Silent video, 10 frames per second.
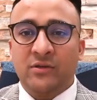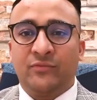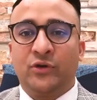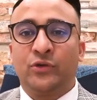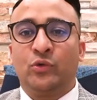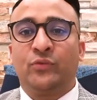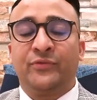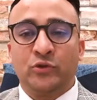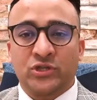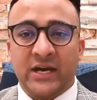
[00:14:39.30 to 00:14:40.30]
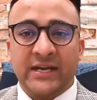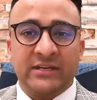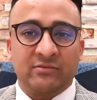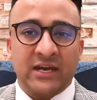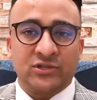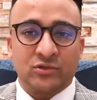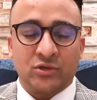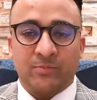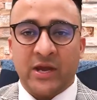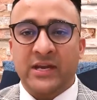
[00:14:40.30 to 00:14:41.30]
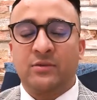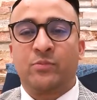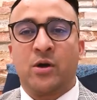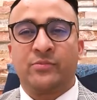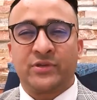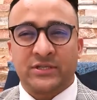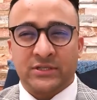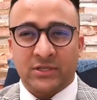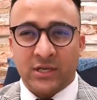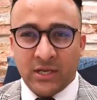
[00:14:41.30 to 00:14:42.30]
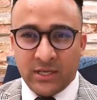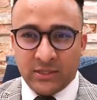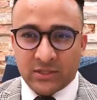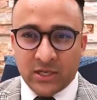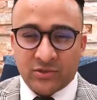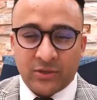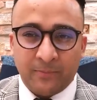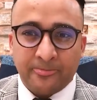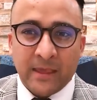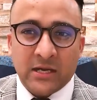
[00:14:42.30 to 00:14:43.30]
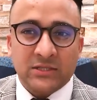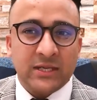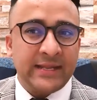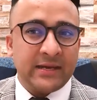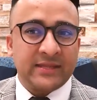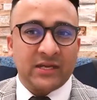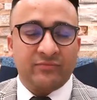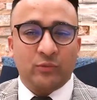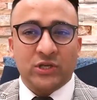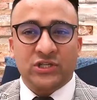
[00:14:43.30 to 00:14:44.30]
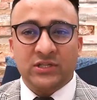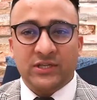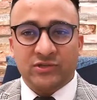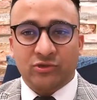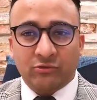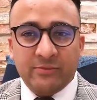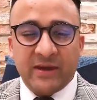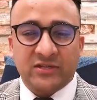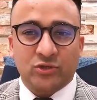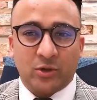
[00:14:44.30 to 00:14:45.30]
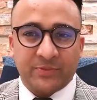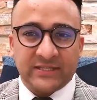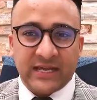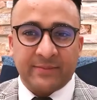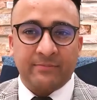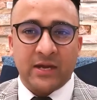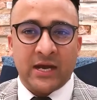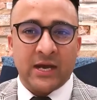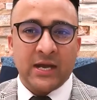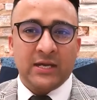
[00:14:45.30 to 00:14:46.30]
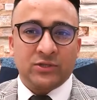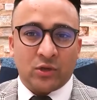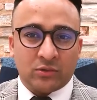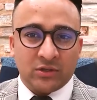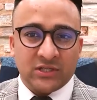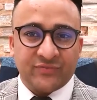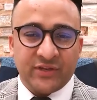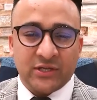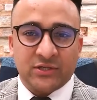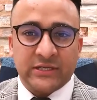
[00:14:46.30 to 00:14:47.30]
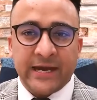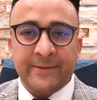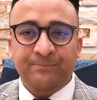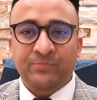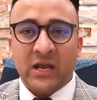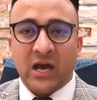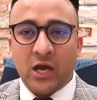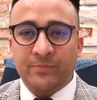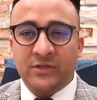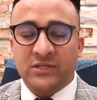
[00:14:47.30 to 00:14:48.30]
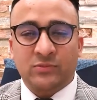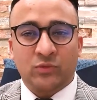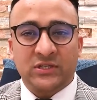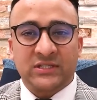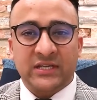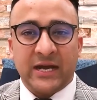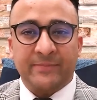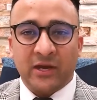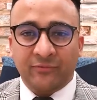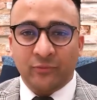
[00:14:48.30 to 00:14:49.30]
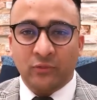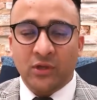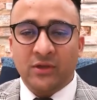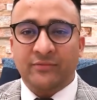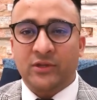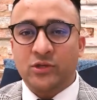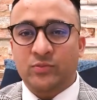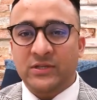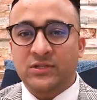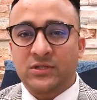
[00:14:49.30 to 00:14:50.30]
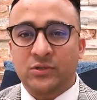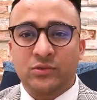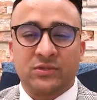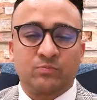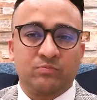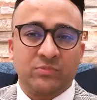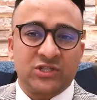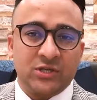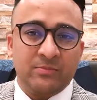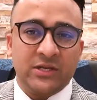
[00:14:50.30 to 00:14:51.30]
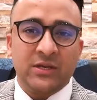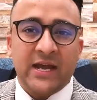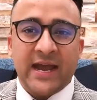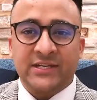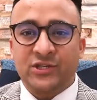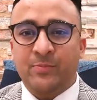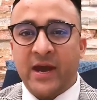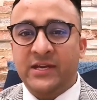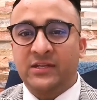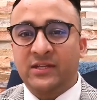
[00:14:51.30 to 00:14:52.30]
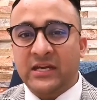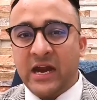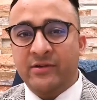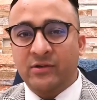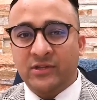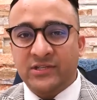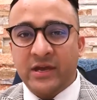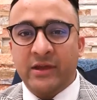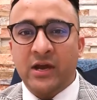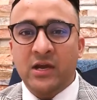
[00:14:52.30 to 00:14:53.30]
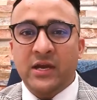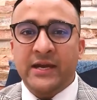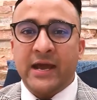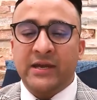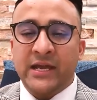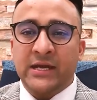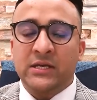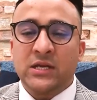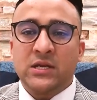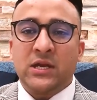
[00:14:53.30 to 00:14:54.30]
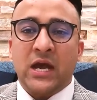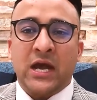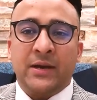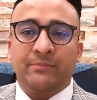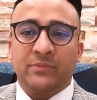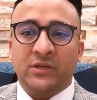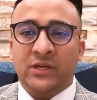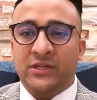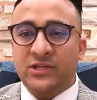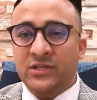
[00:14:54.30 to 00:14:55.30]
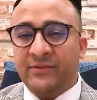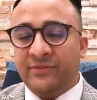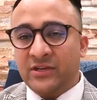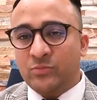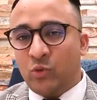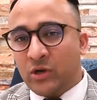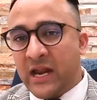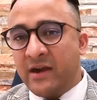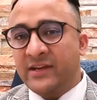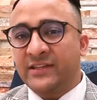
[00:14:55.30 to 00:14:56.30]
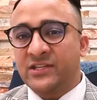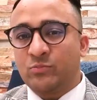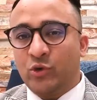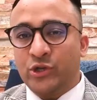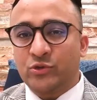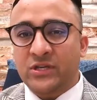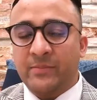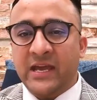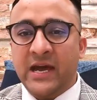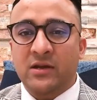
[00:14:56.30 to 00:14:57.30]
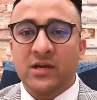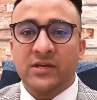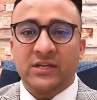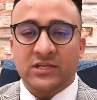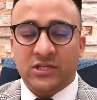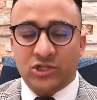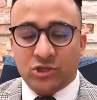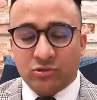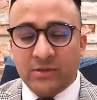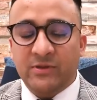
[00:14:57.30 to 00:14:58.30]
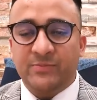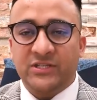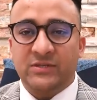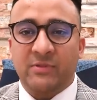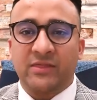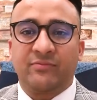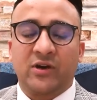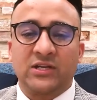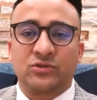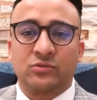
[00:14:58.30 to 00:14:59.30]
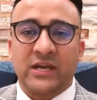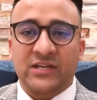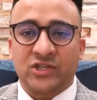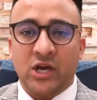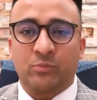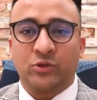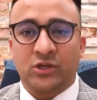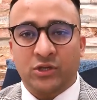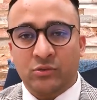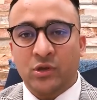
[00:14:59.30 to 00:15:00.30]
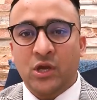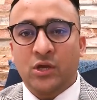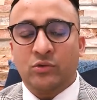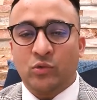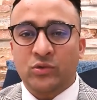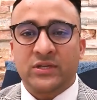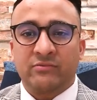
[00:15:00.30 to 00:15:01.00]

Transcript: for your future in relation to applying permanent residency in this country. So now, thank you for watching. There's 3 major topics that I'm talked on this video today. I hope this was helpful for those ones who's extremely anticipating the clarity on this area. Now, again, if there is more clarity, there's more news coming out is extremely busy month for us to catching up with the new rules and